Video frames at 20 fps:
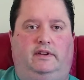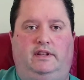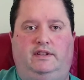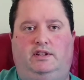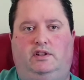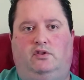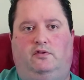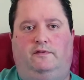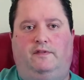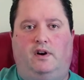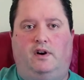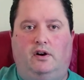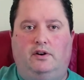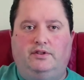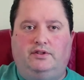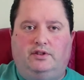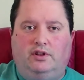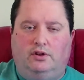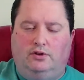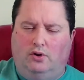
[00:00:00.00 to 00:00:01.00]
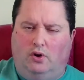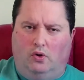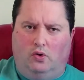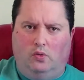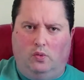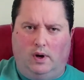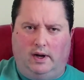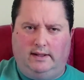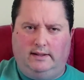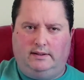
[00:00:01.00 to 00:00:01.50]
Is it faster? Not
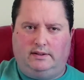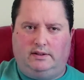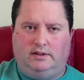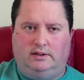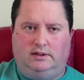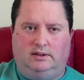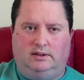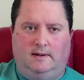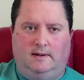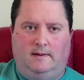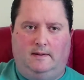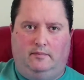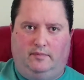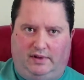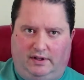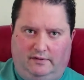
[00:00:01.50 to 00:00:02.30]
always, but